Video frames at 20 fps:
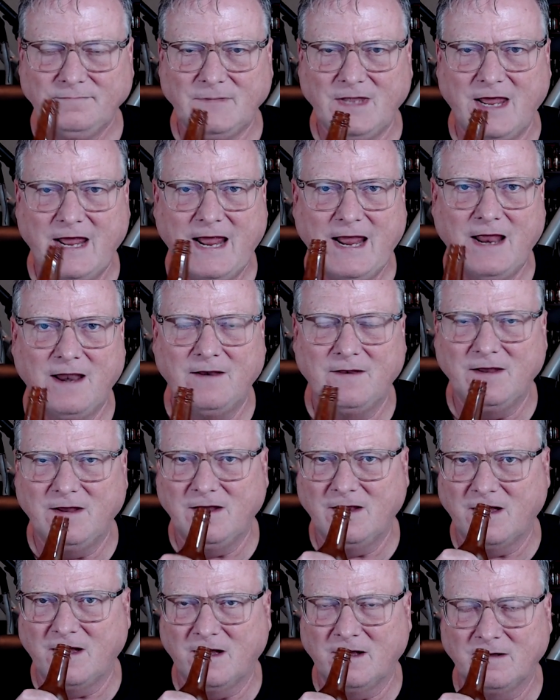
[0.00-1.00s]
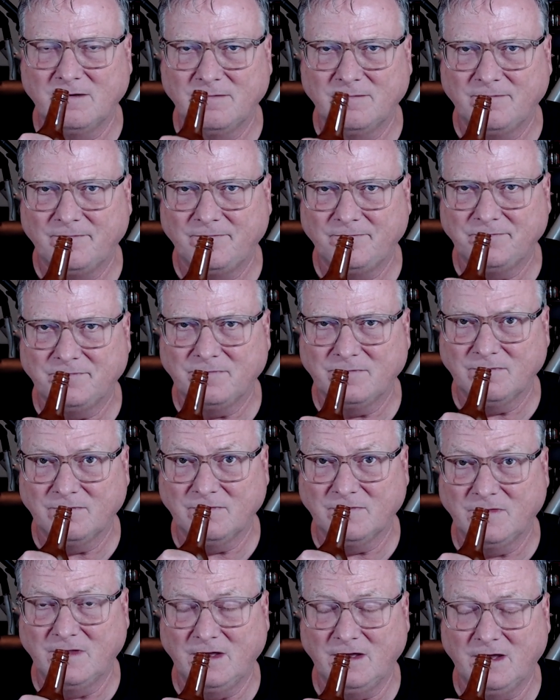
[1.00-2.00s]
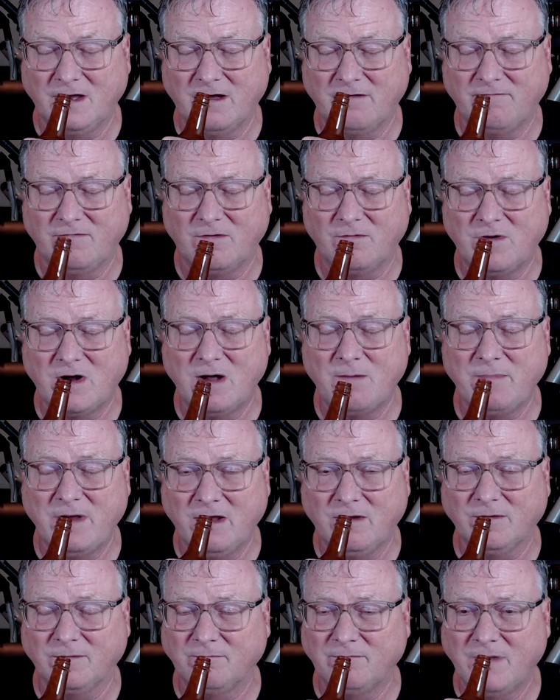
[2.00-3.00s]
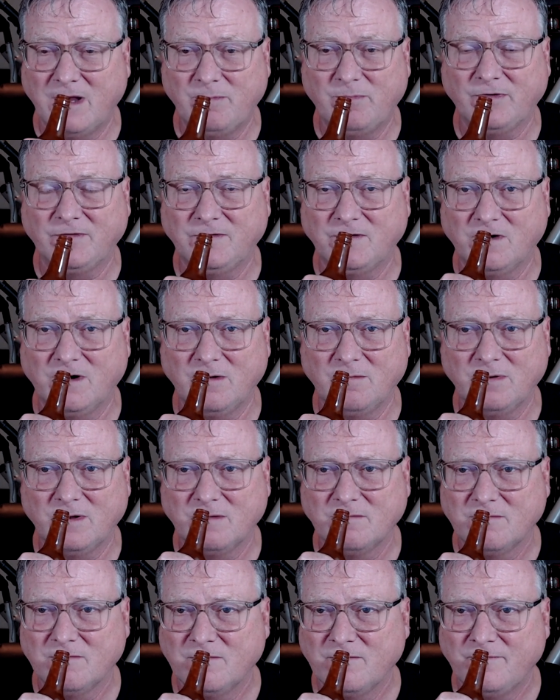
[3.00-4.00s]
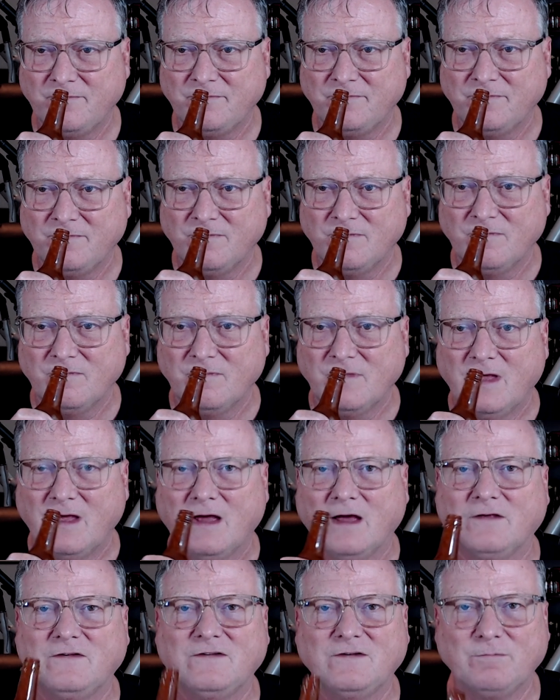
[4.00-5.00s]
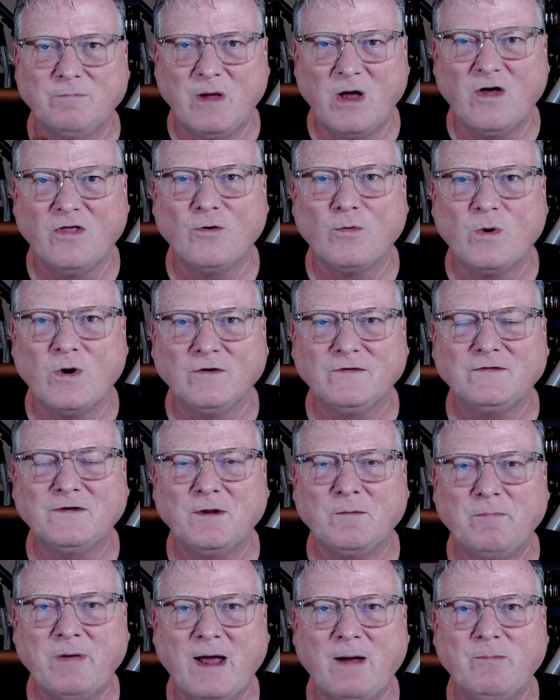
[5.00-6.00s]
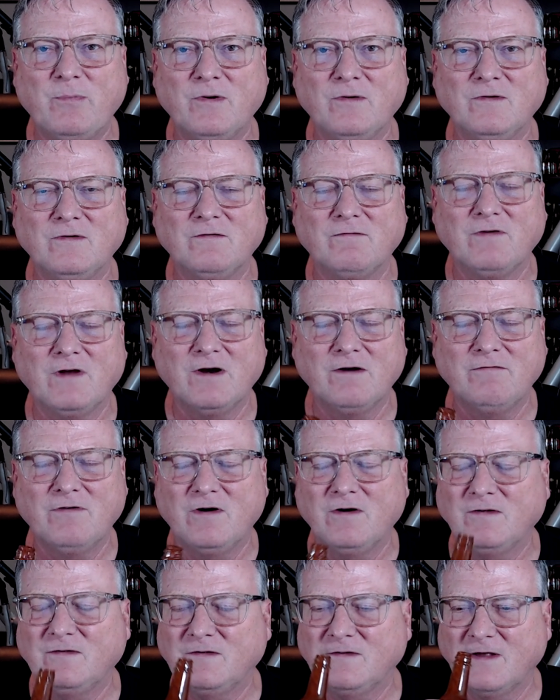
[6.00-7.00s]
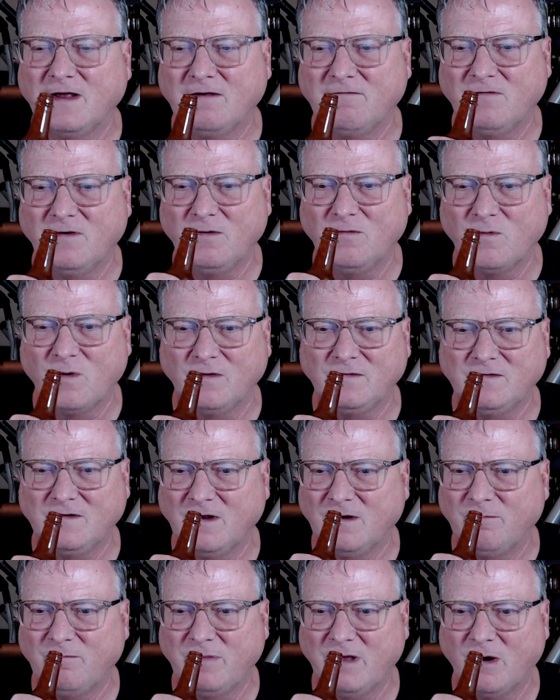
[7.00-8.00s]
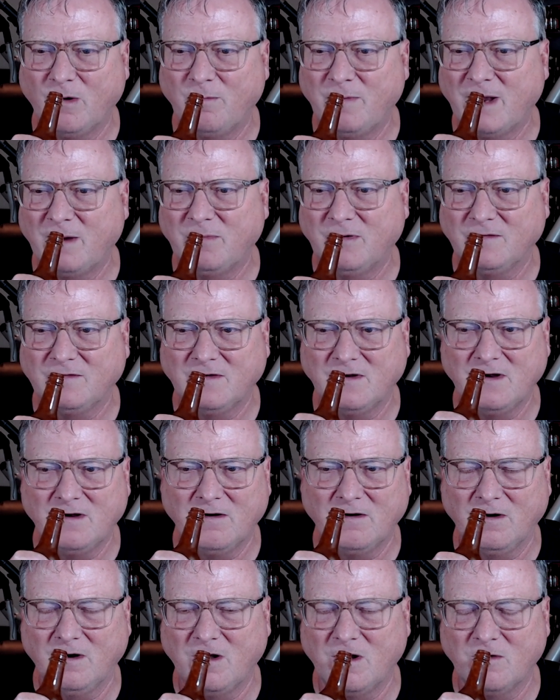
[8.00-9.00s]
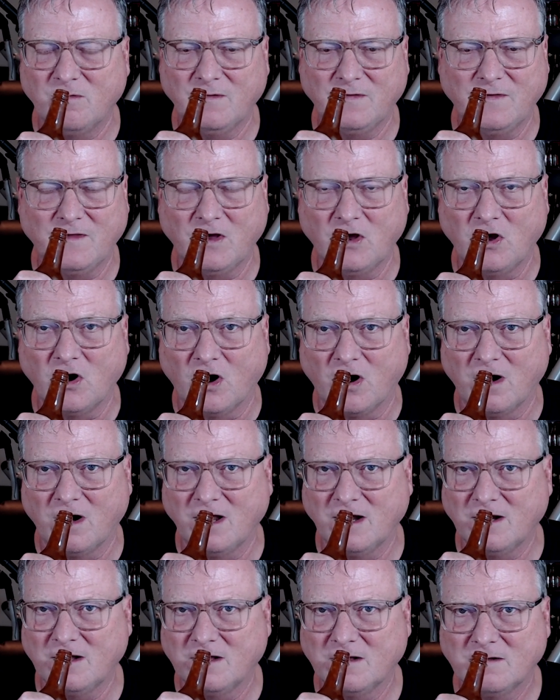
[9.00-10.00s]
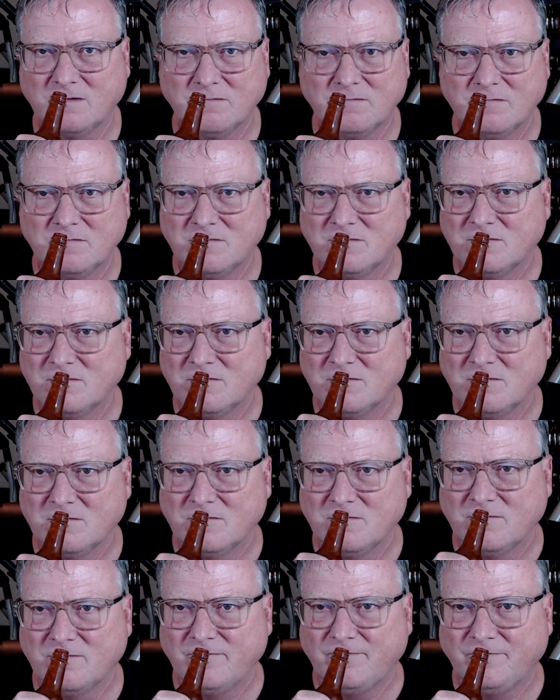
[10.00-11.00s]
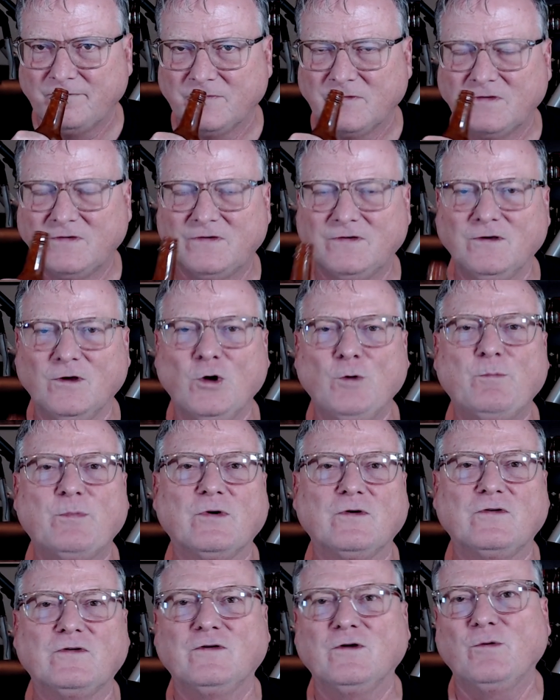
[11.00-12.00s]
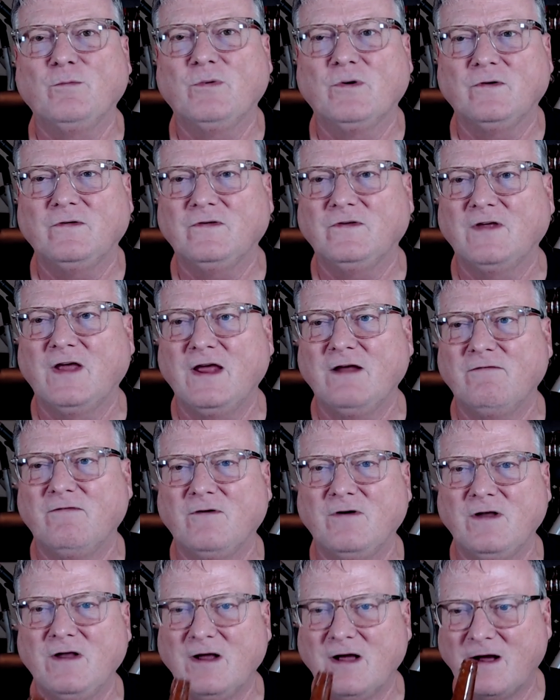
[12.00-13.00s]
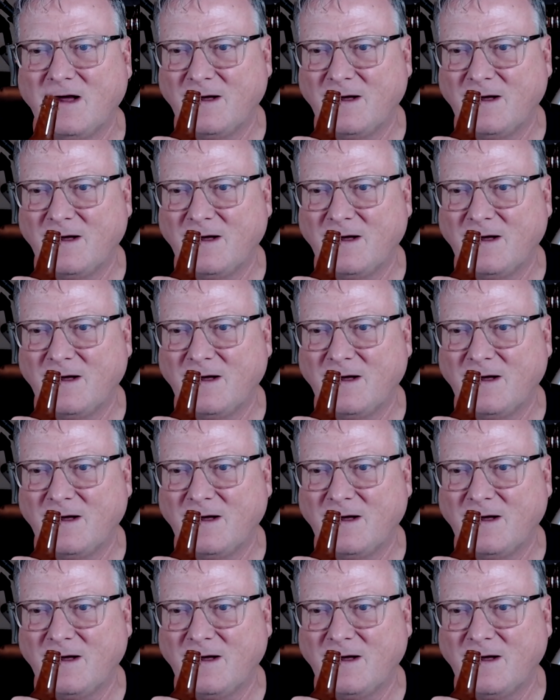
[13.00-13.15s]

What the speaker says: and the Vermont maple syrup. I smell the roasted peppers, very, very savory roasted bell peppers in here, along with the garlic. Super, super savory. It